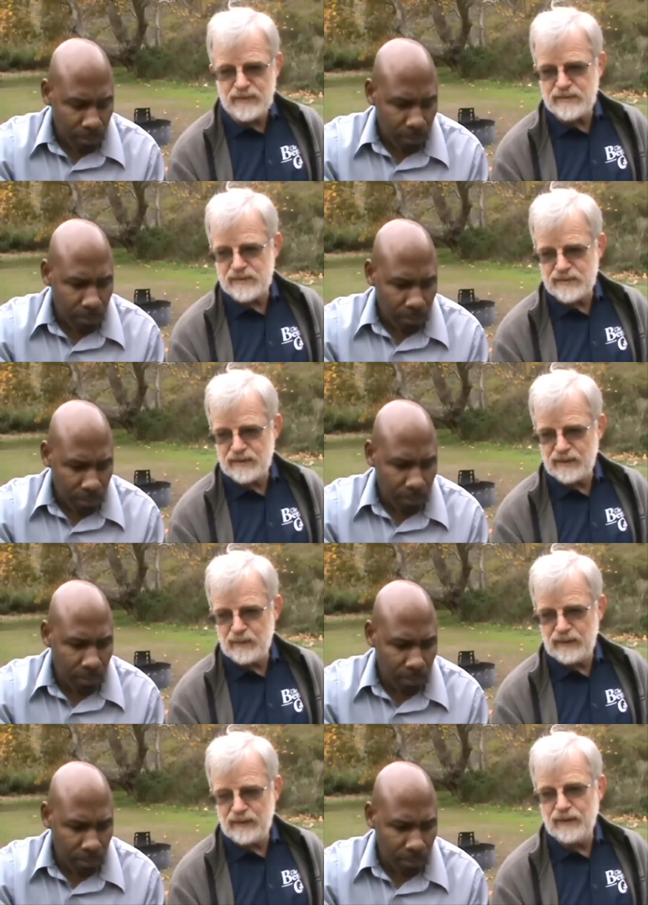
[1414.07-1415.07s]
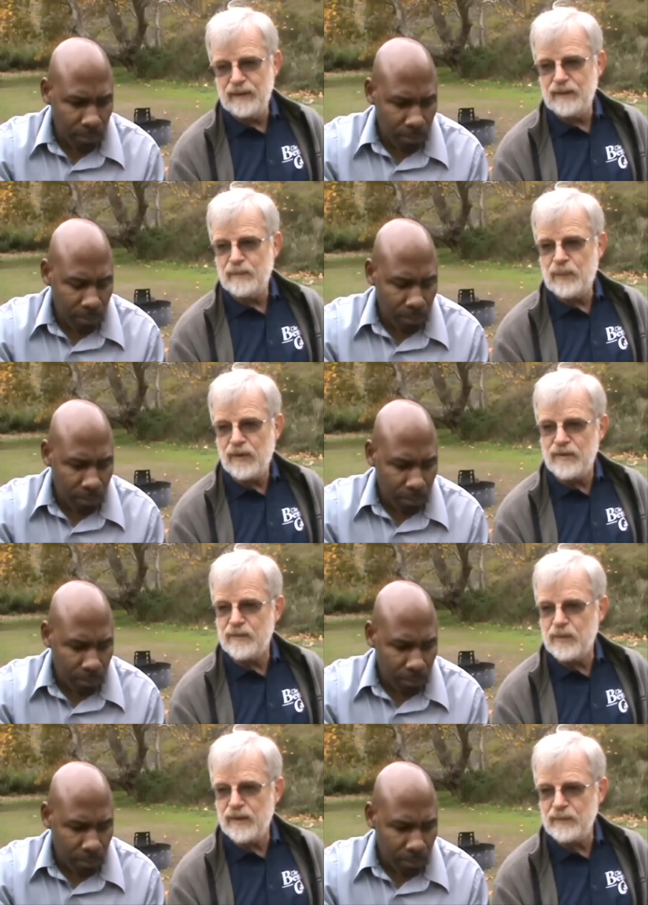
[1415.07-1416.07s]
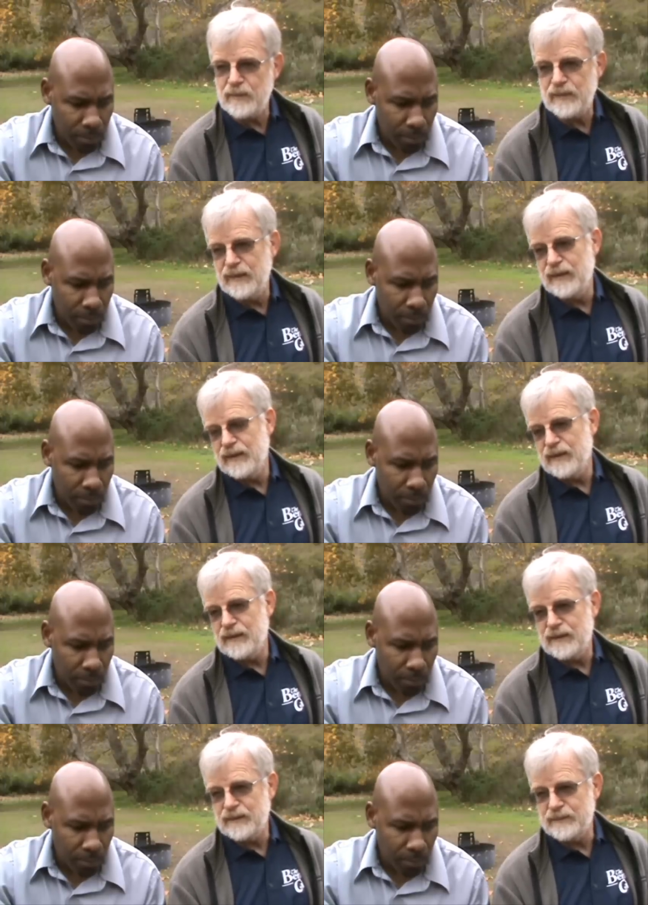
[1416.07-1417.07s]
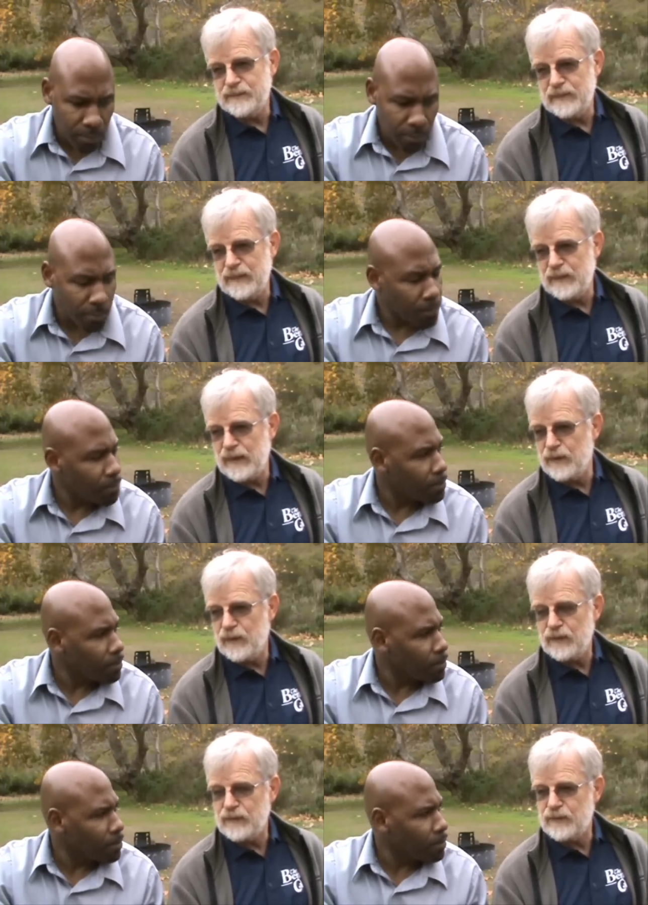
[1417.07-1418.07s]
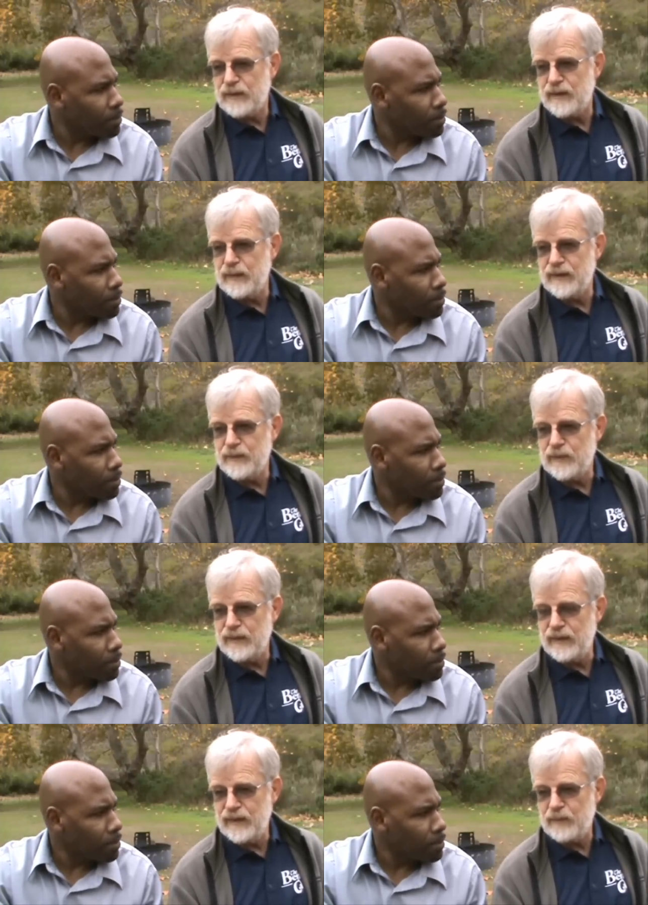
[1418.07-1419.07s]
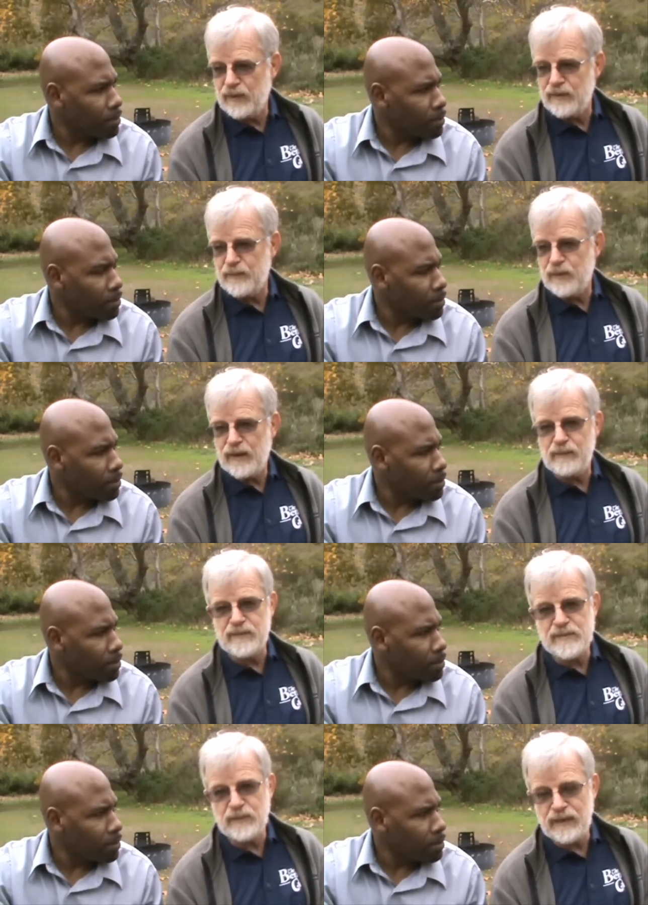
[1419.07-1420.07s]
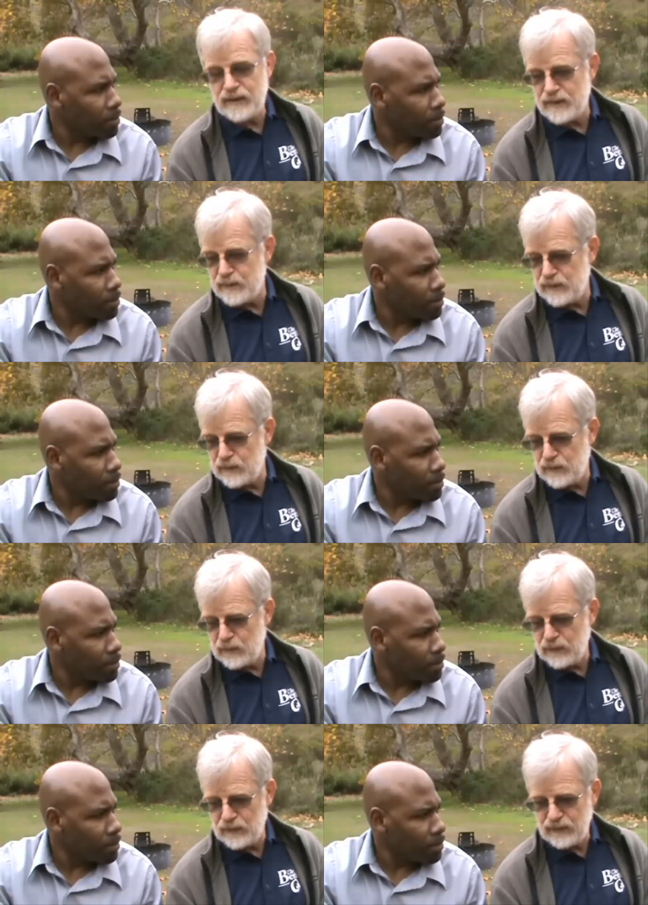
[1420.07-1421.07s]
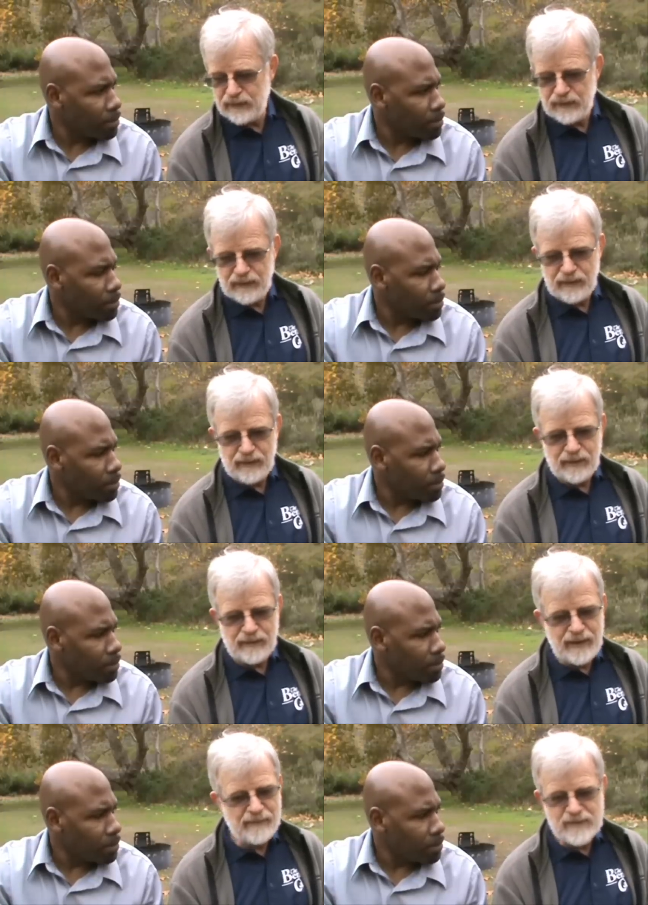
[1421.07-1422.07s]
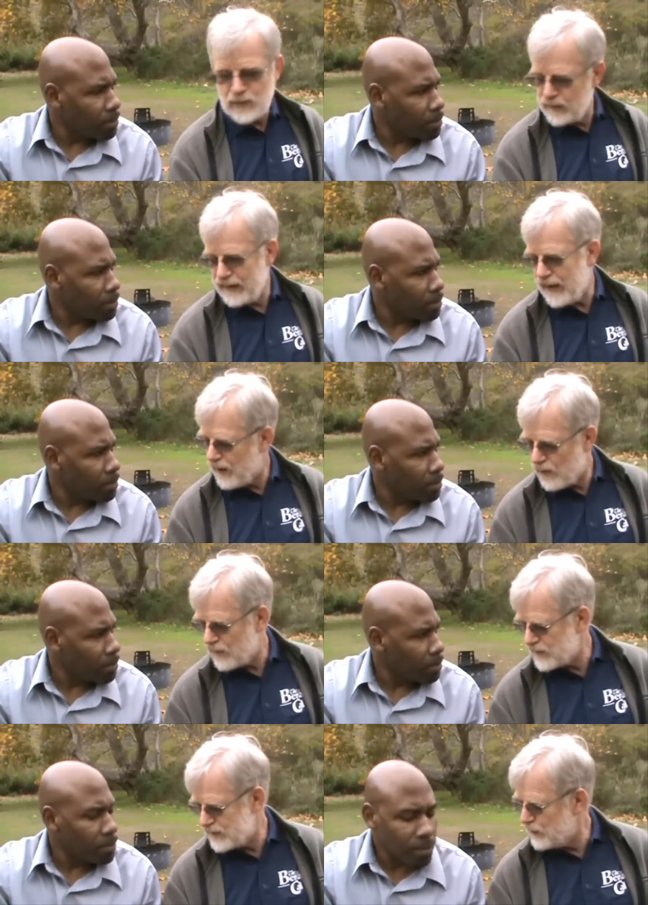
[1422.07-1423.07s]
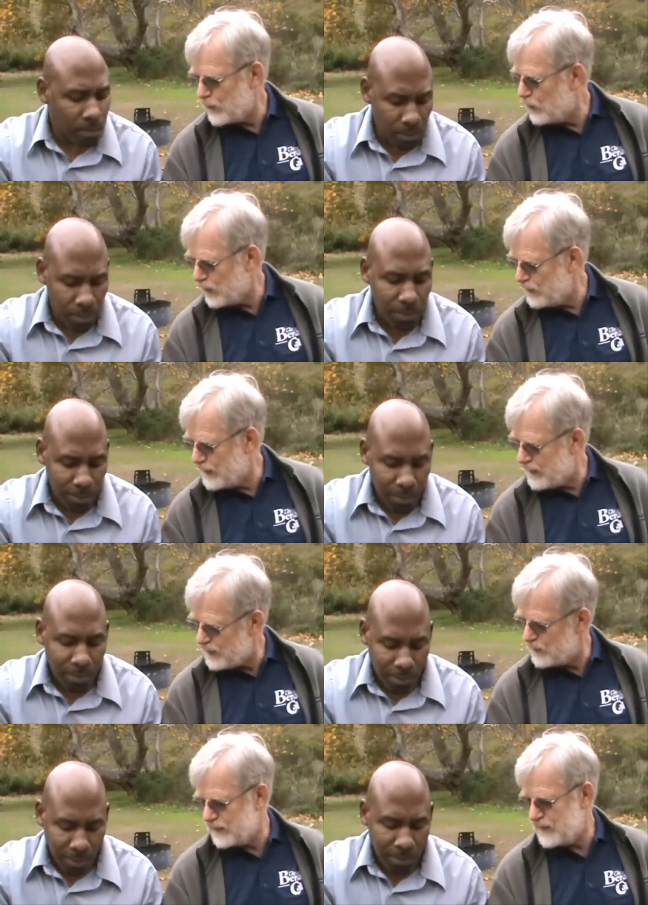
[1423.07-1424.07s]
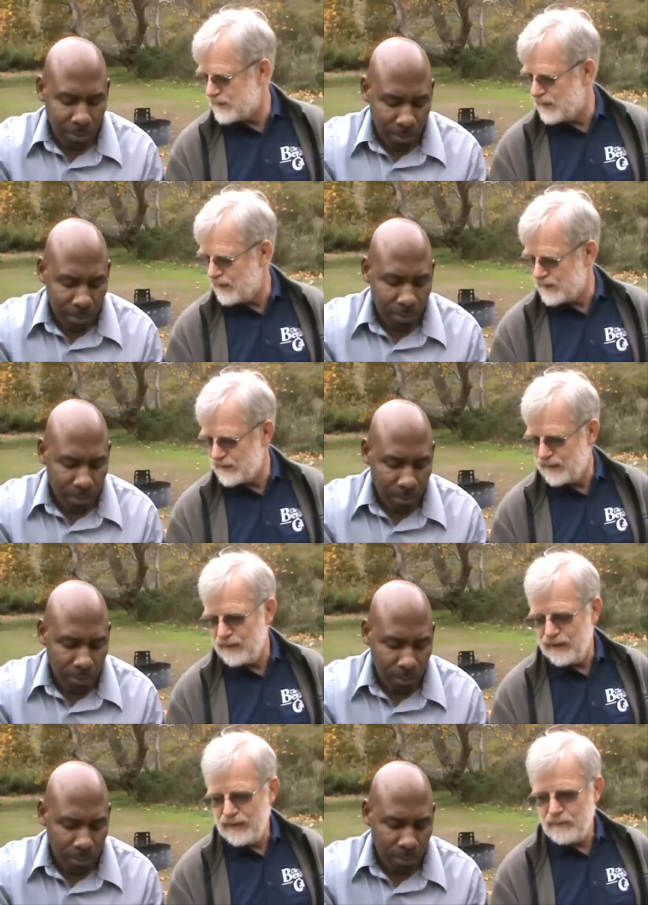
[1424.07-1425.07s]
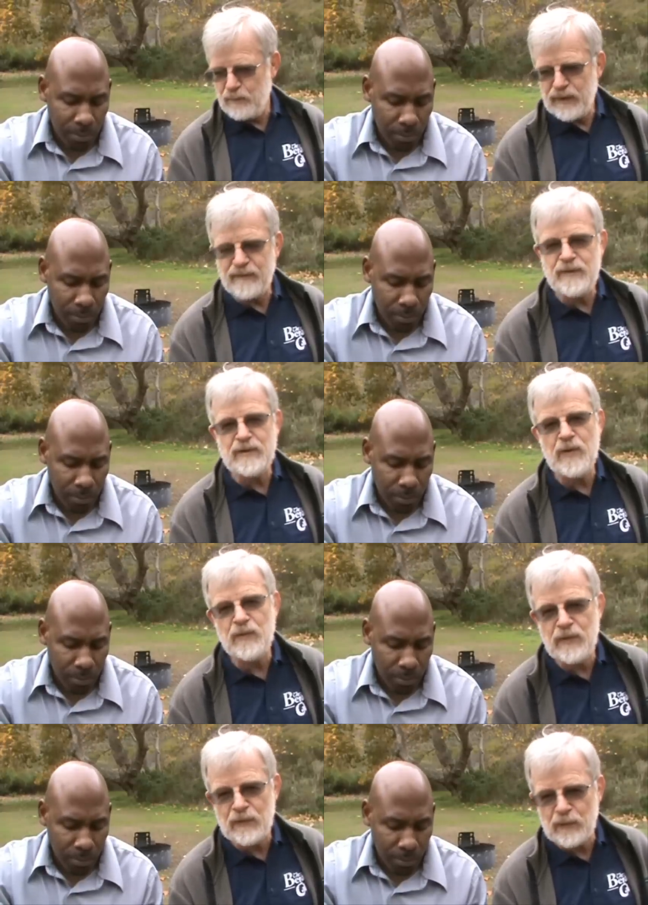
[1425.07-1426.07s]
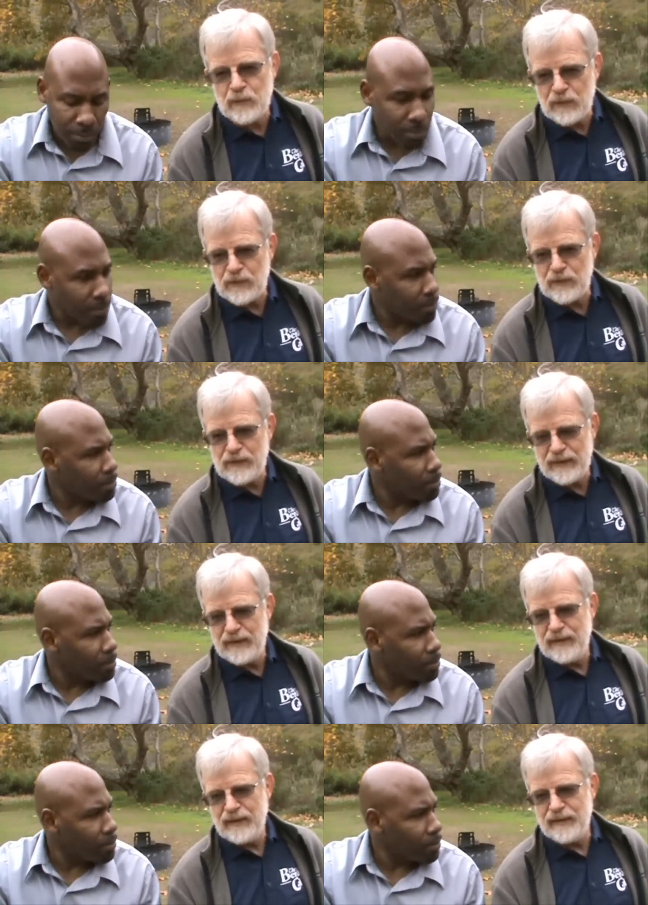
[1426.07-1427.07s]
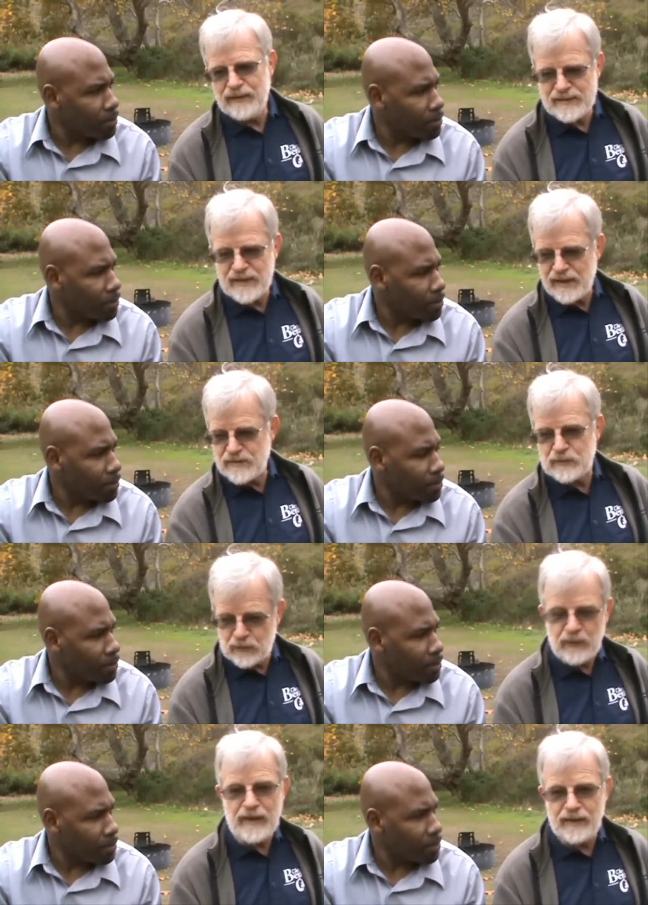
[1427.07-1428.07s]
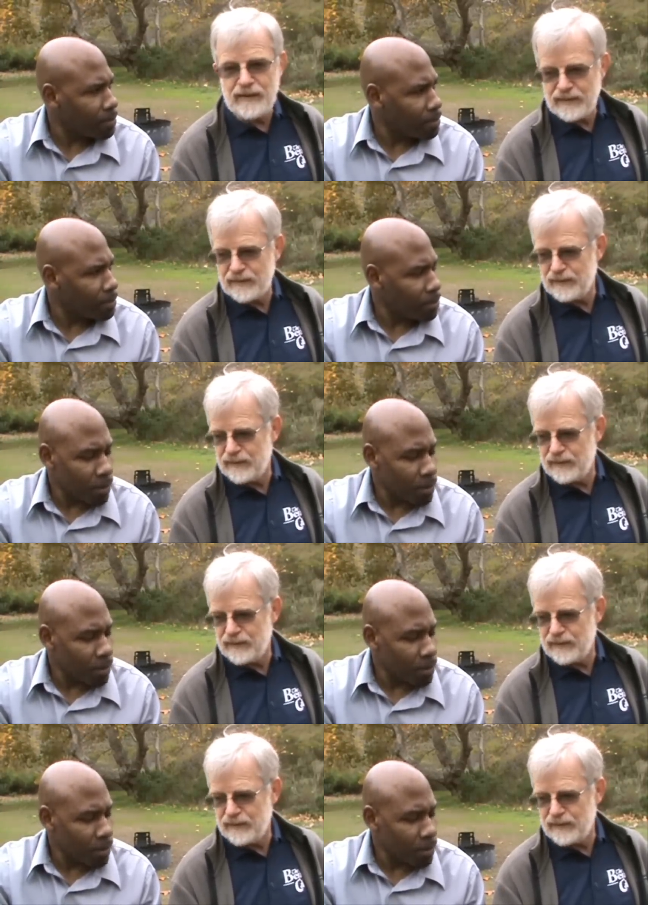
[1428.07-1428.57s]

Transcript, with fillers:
Speaker 1: Witnesses? Mm-hmm. I mean, part of the problem. Uh, I've got an article coming up on that. Part of the problem is when they come to your door, they have so many errors. You don't mm. know where to begin with mm. these guys. Mm. But if you don't know the word, and these guys are trained,